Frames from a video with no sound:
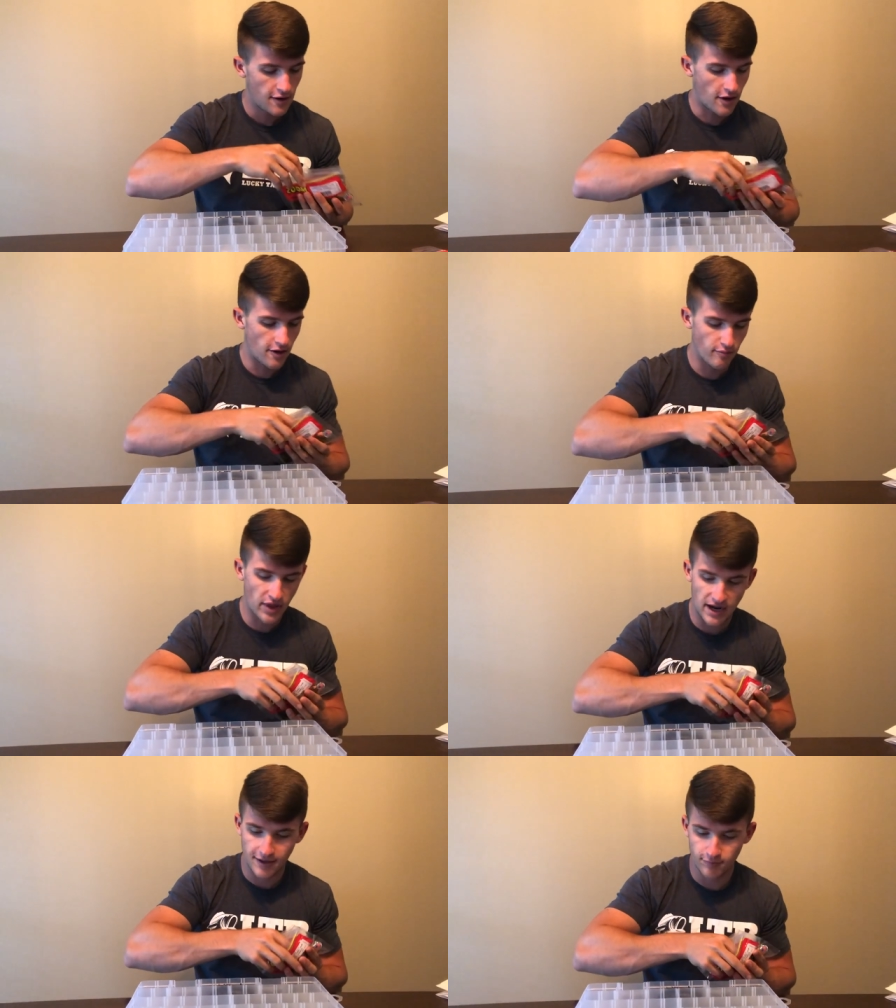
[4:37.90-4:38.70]
uh,
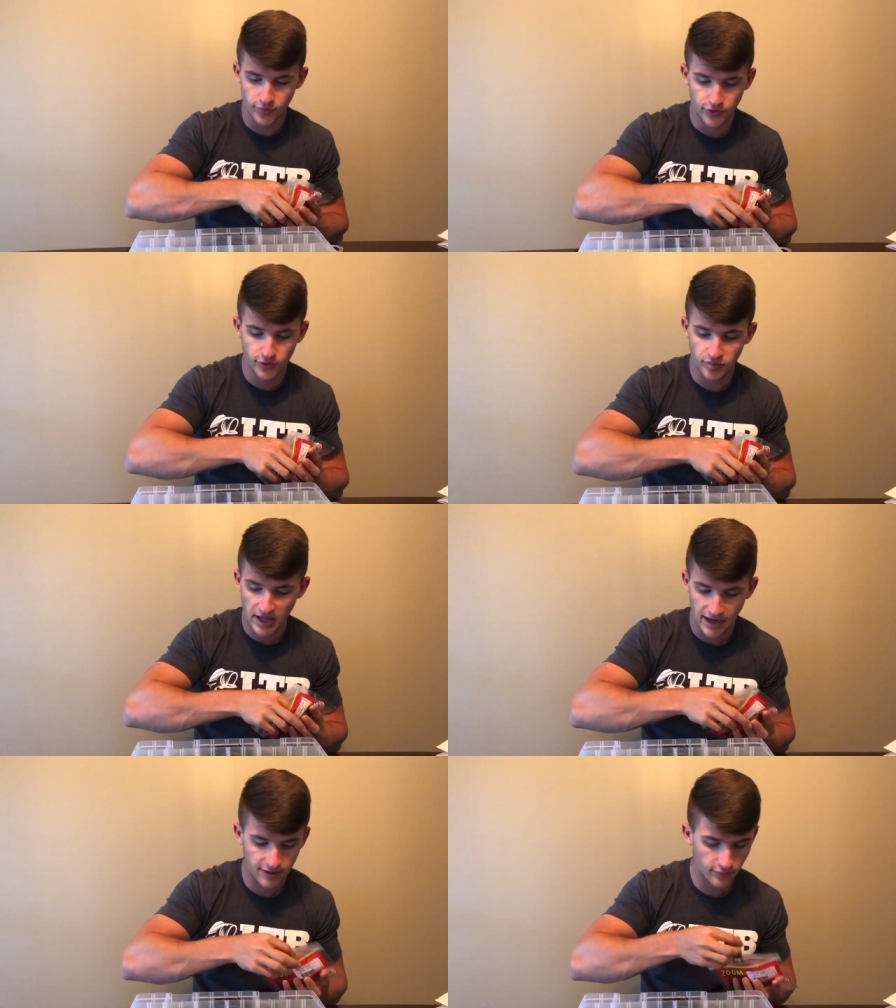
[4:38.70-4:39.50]
black and blue,
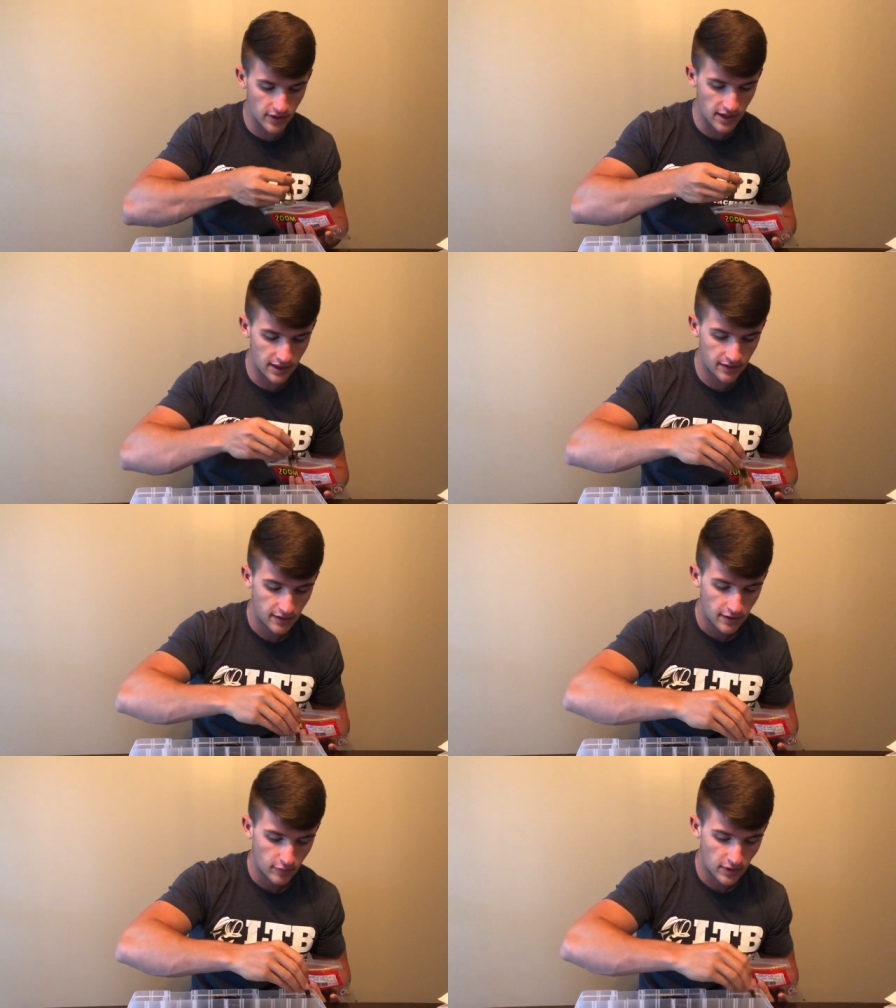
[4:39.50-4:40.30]
black and red,
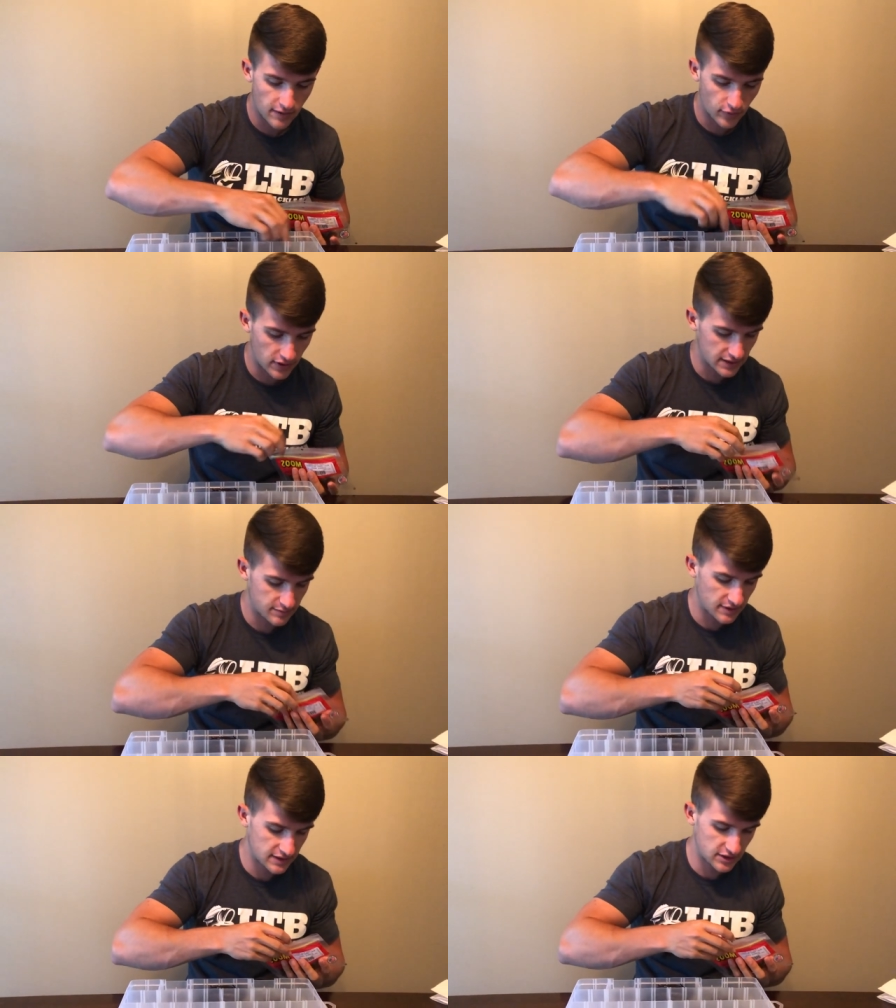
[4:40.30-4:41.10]
whatever it is,
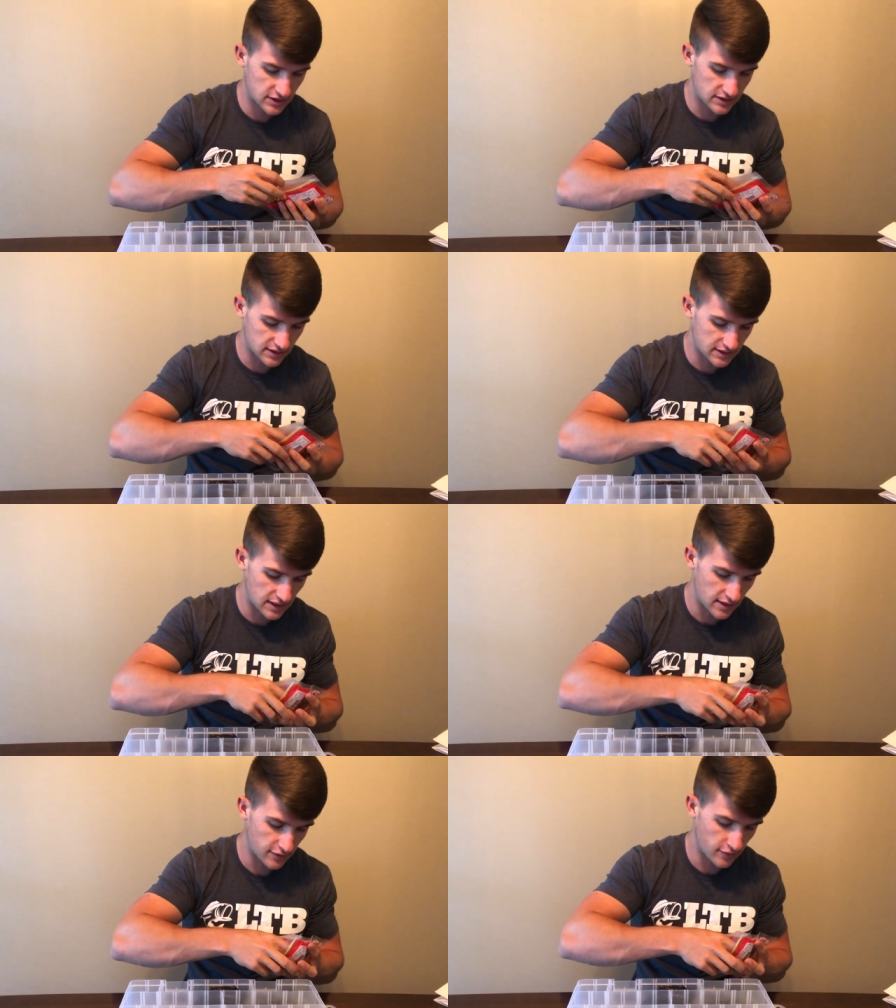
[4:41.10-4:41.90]
but this is just a
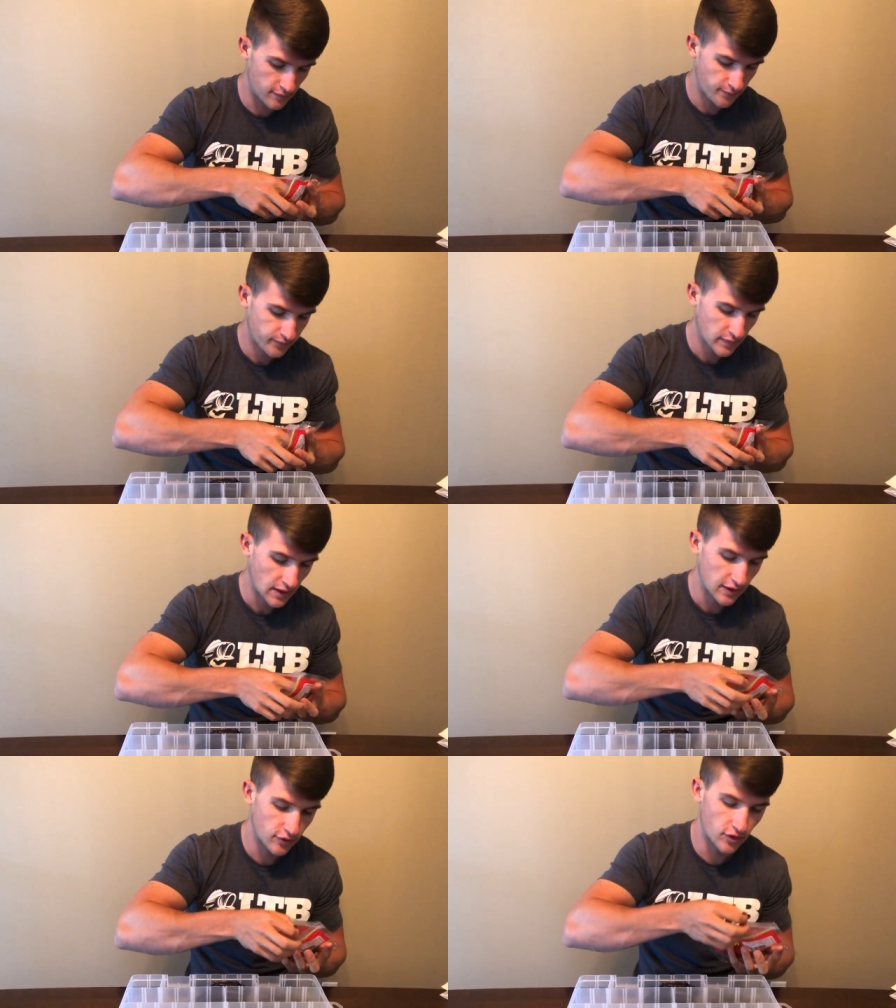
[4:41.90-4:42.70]
standard
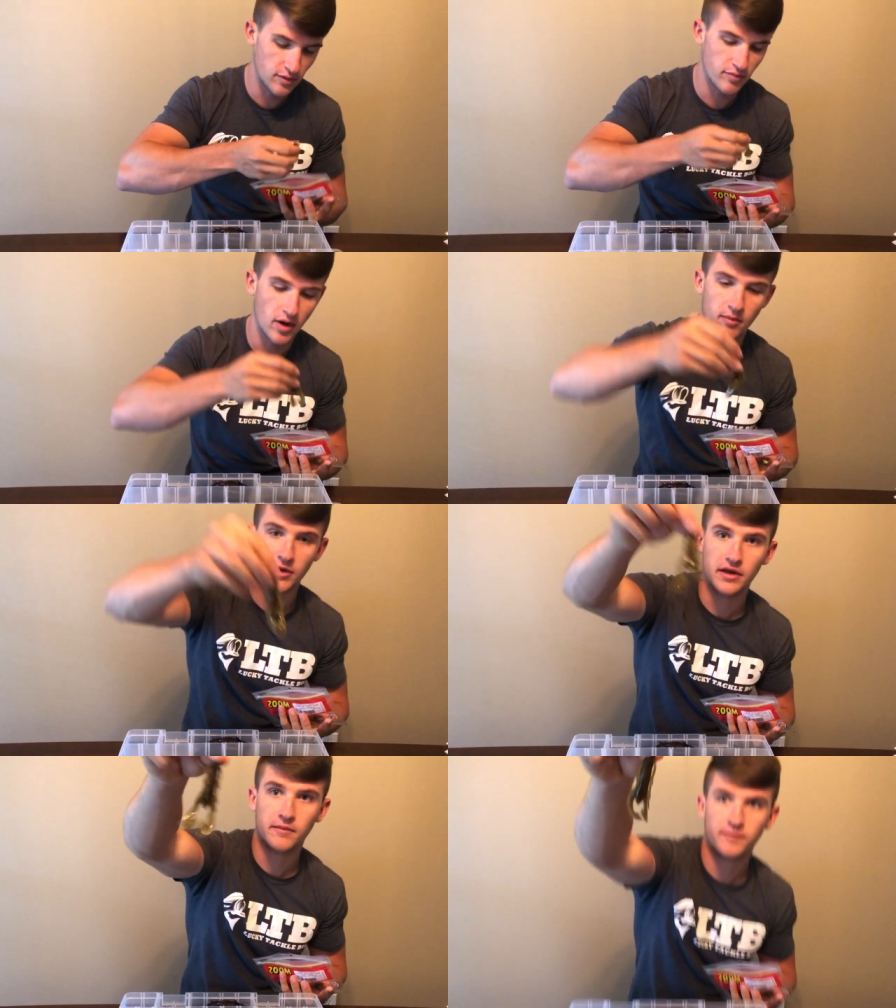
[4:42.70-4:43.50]
green
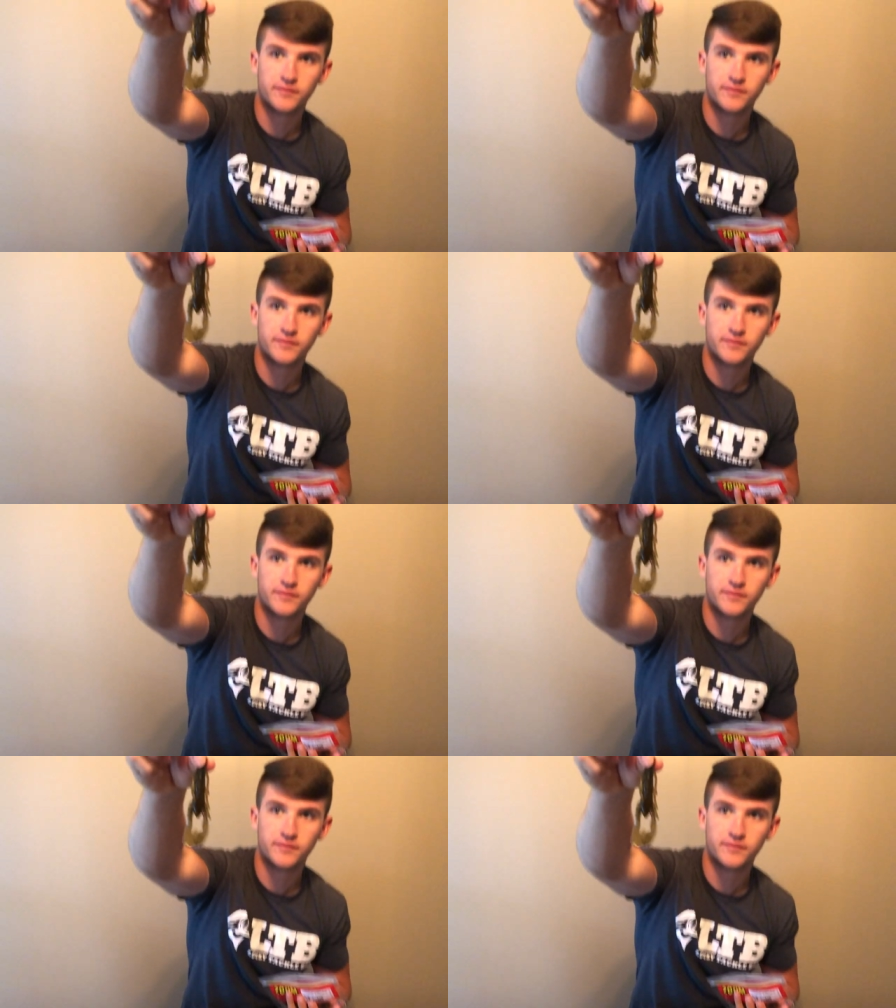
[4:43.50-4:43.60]
pumpkin.